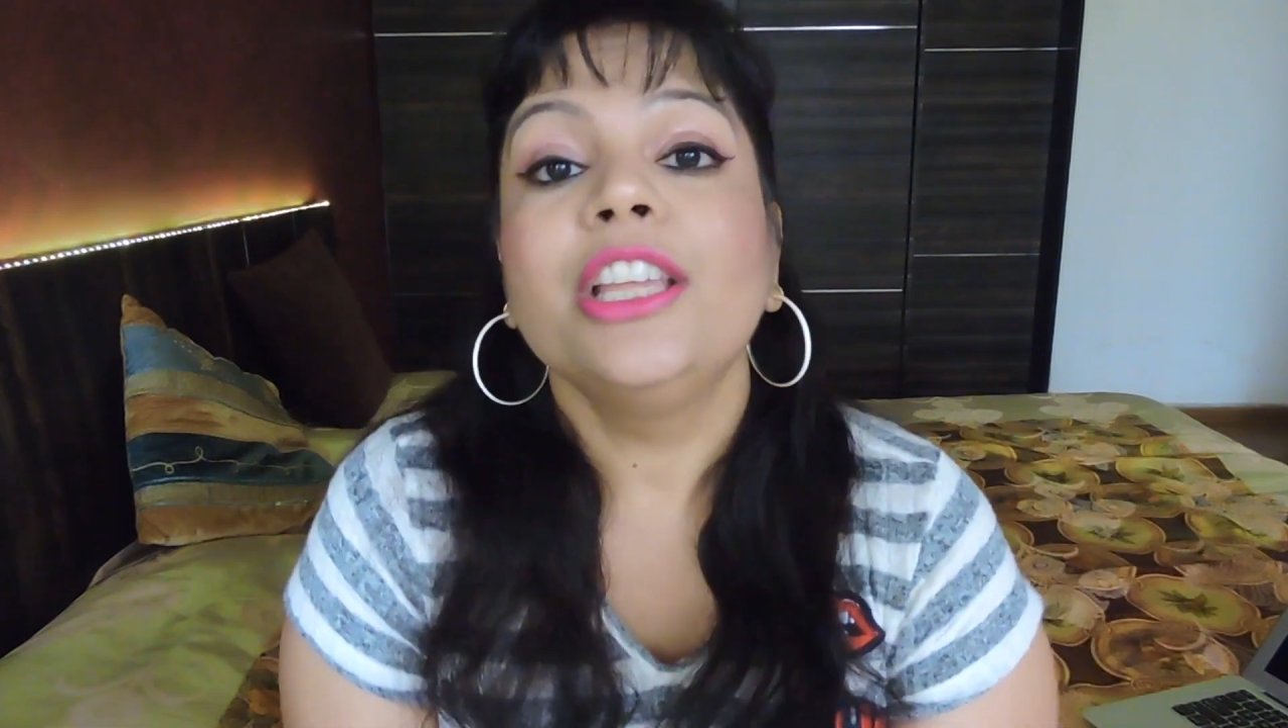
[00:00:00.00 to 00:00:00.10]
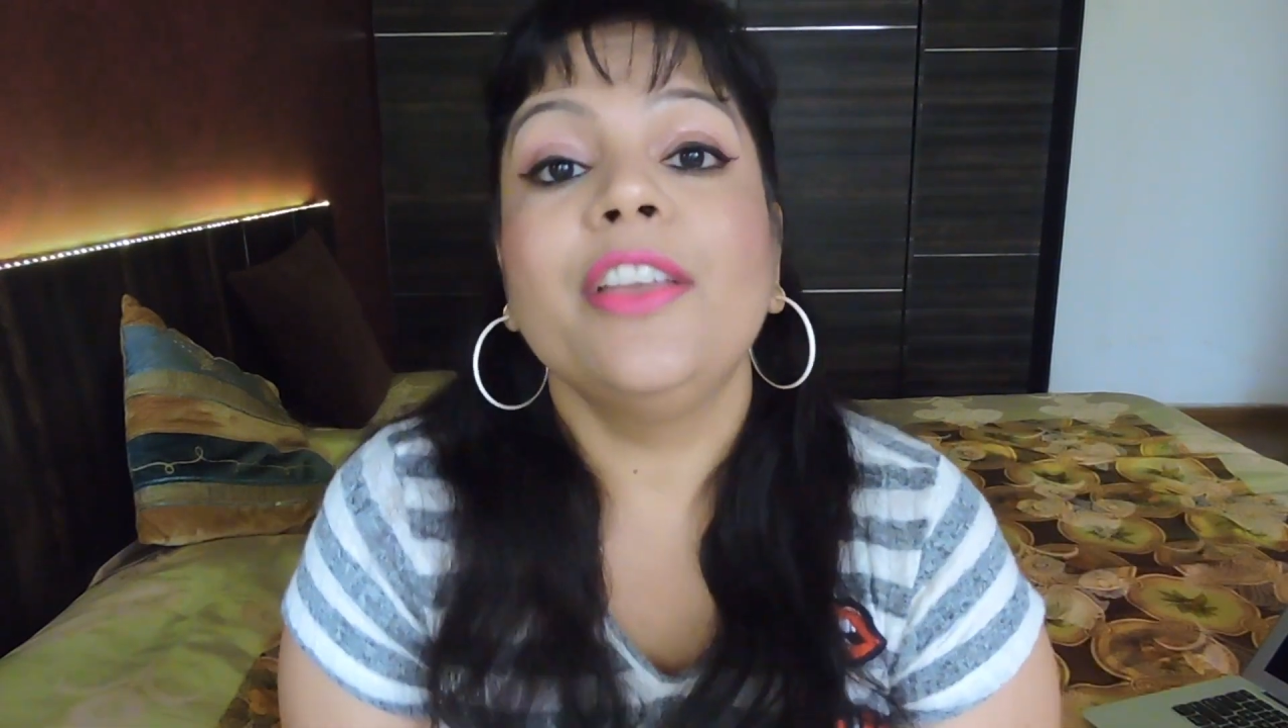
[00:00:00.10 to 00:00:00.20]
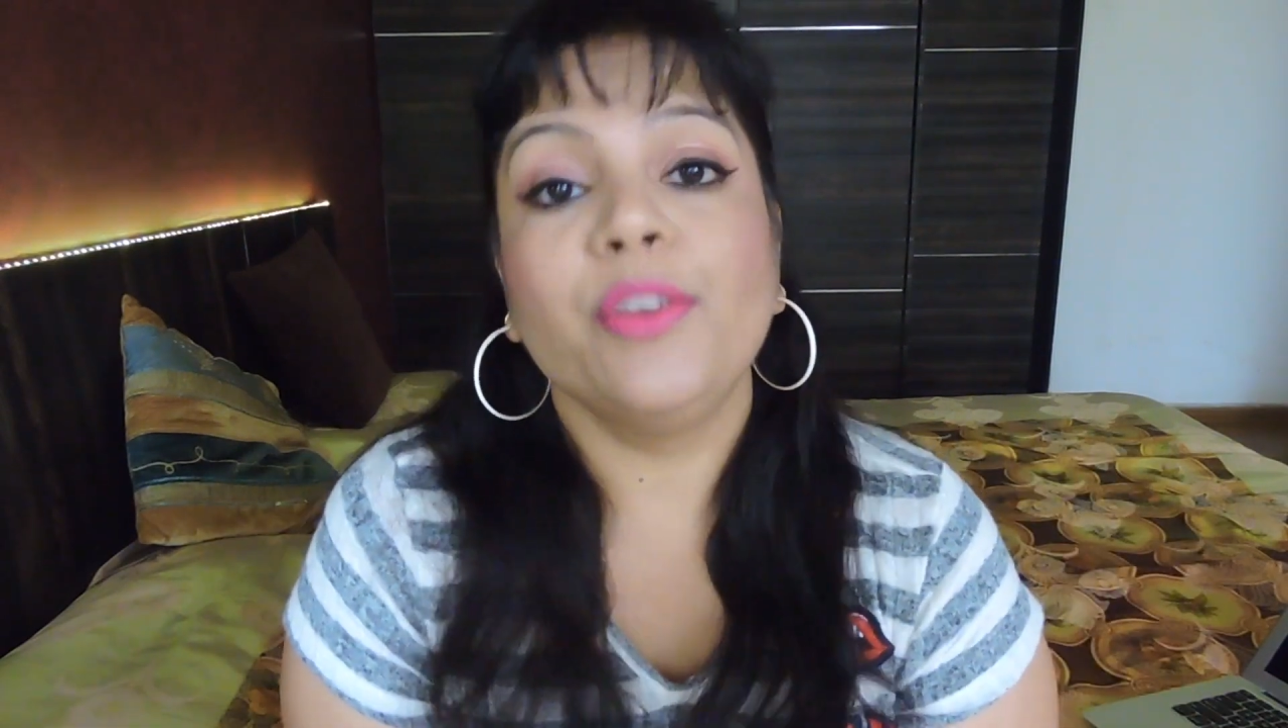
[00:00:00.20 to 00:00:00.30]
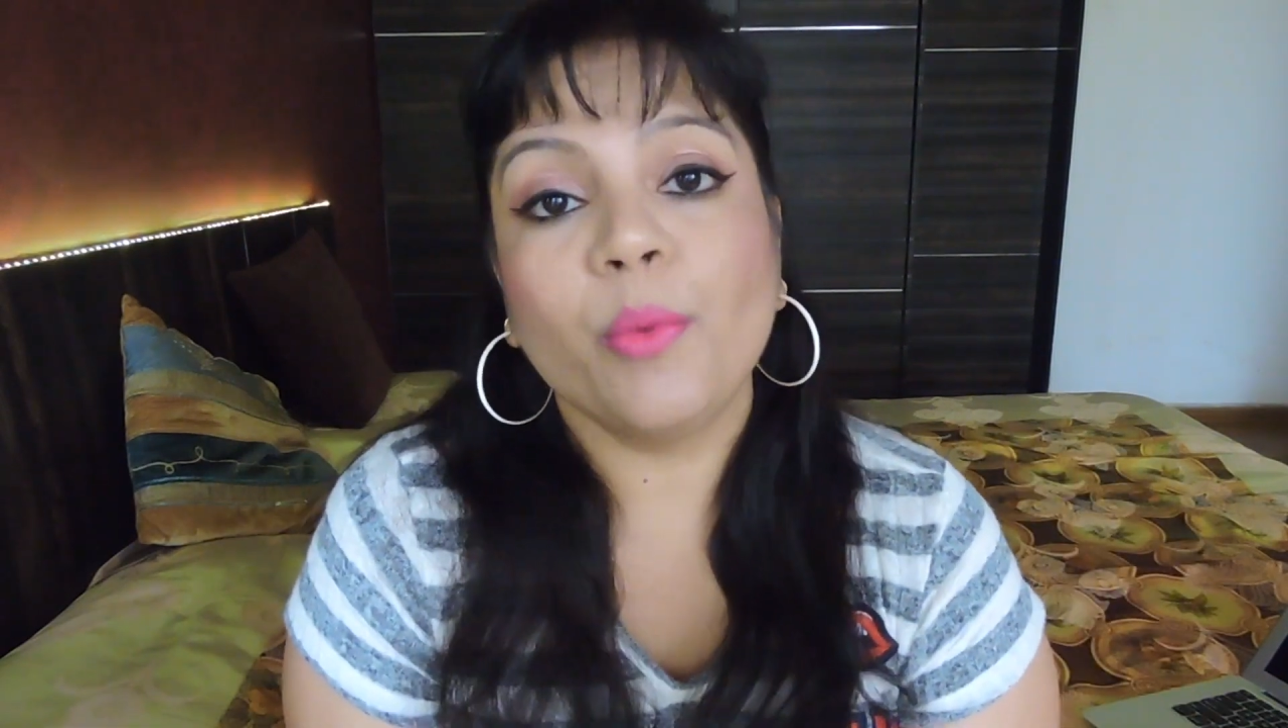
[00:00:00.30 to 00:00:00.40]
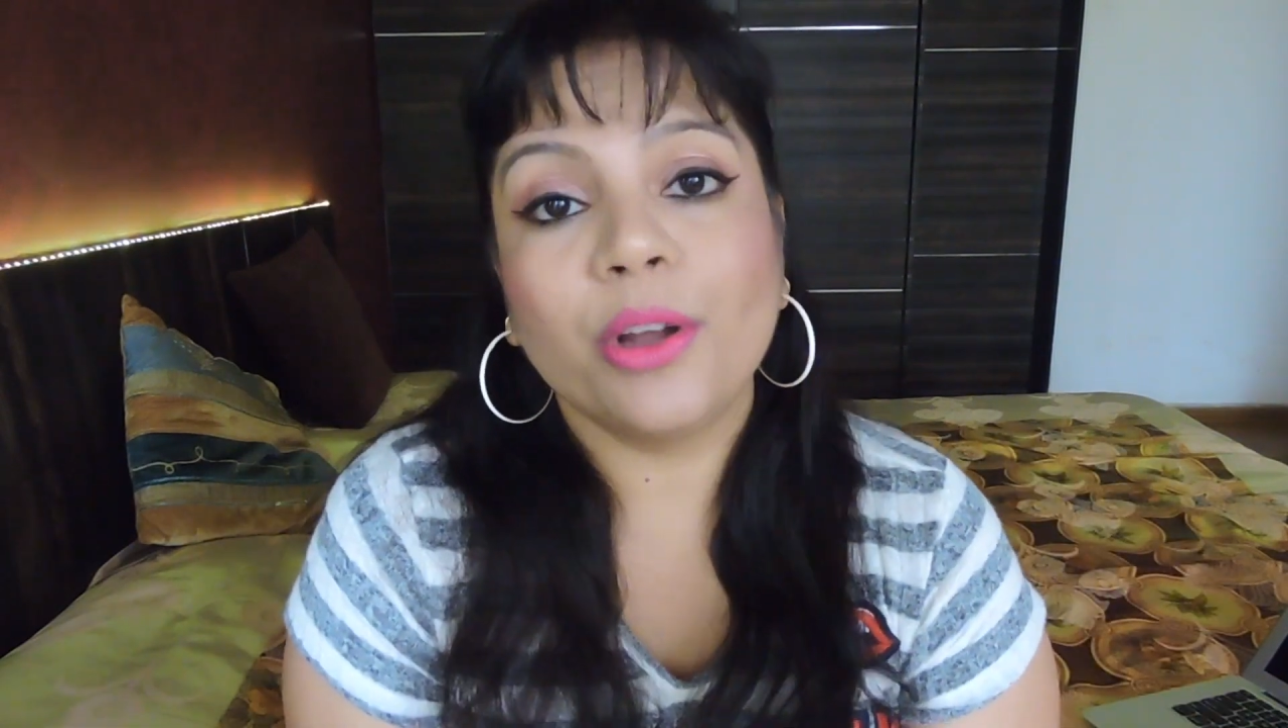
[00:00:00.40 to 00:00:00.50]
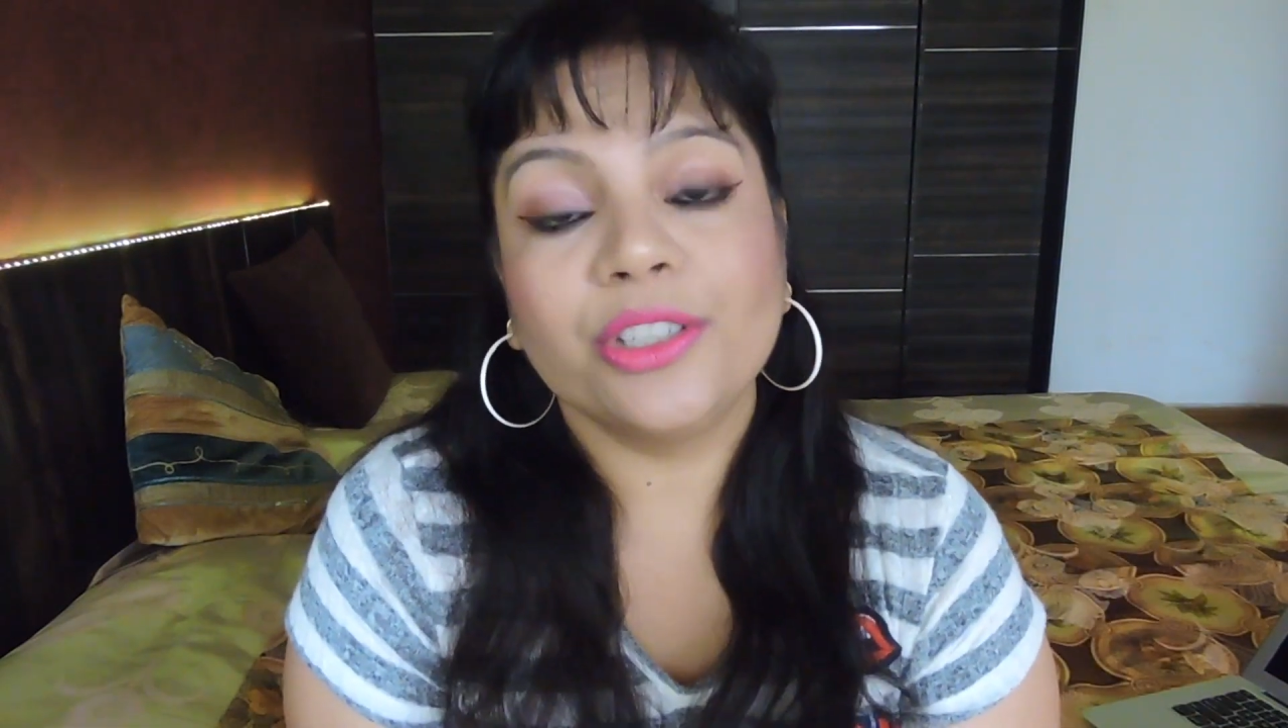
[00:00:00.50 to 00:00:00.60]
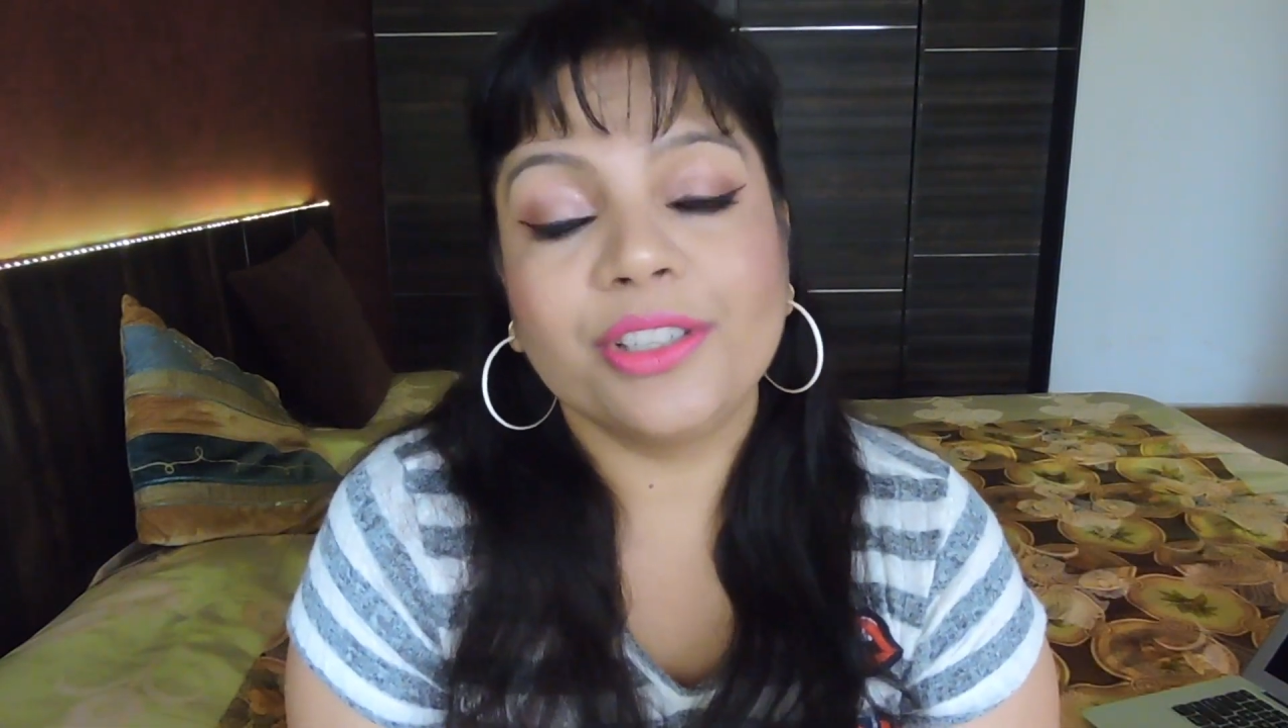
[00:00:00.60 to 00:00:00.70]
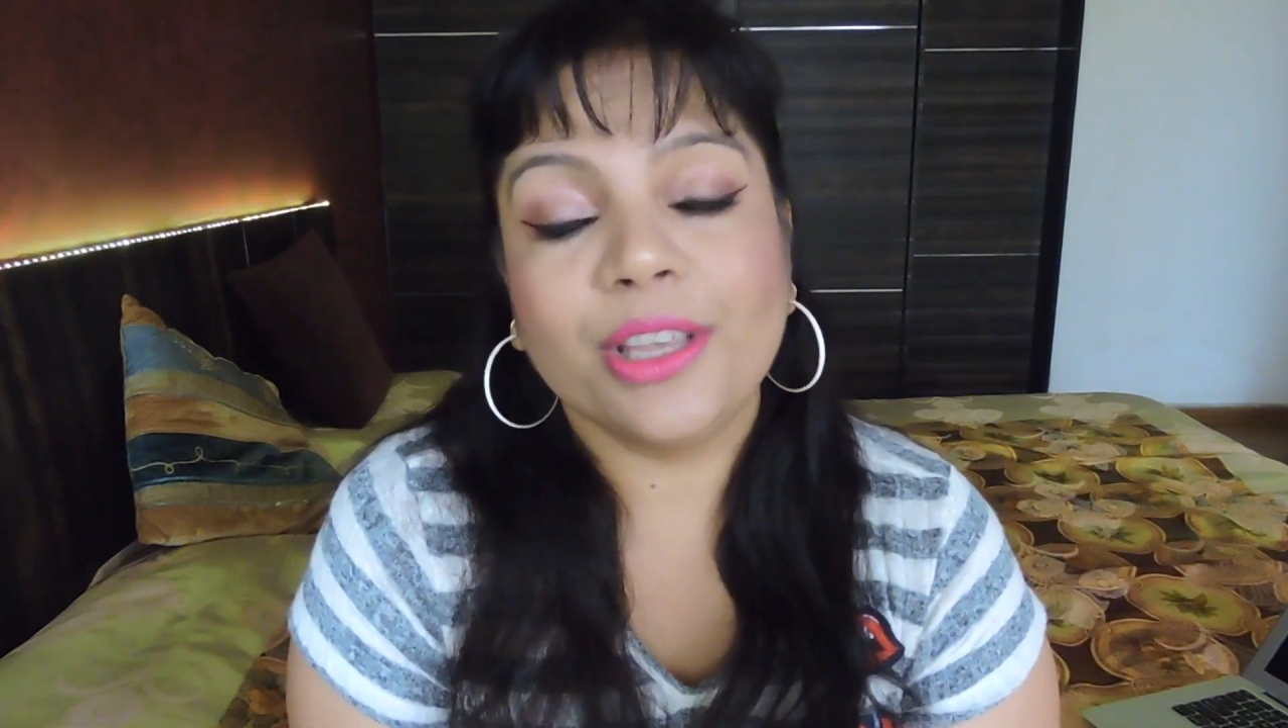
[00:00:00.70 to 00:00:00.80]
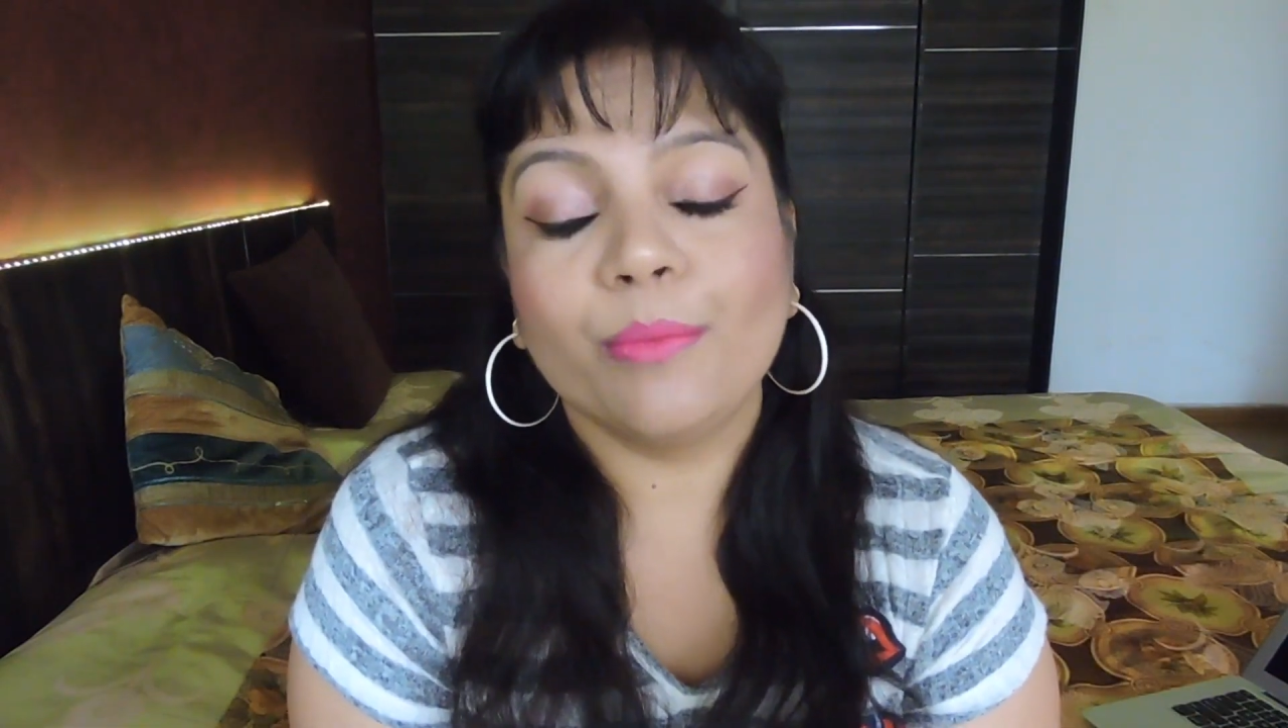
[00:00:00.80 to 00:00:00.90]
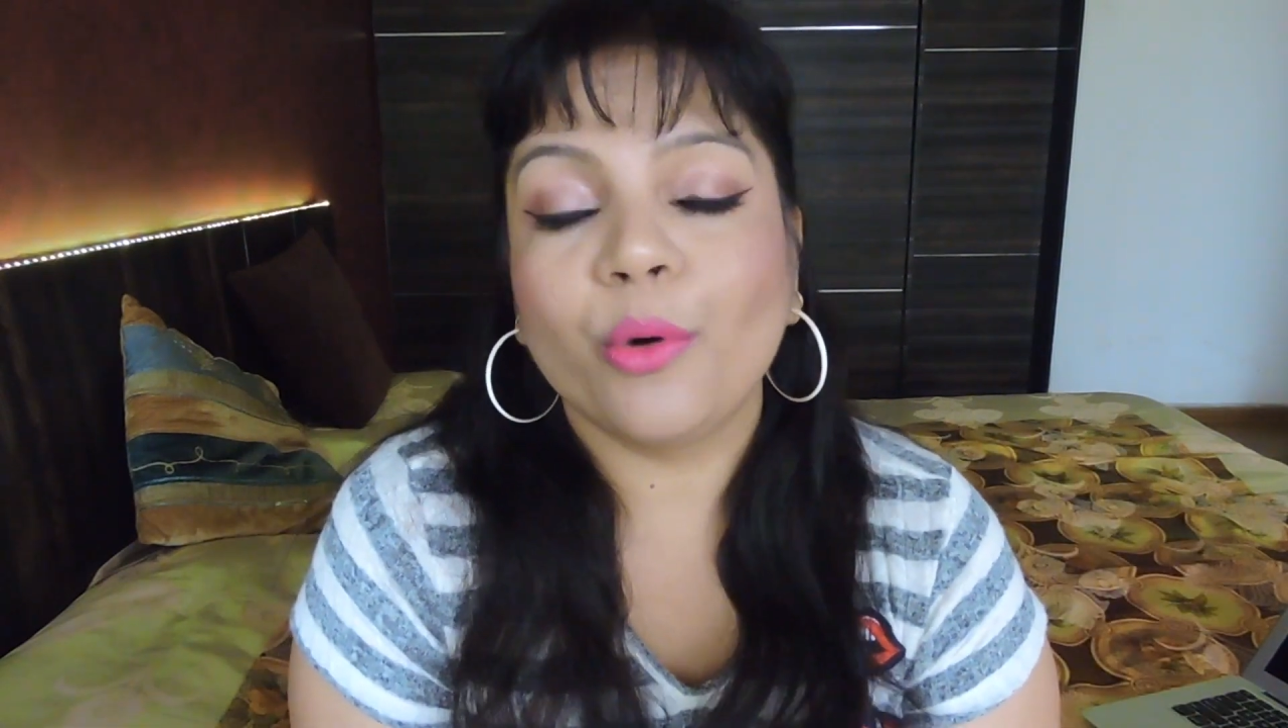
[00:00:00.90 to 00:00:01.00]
if you want to see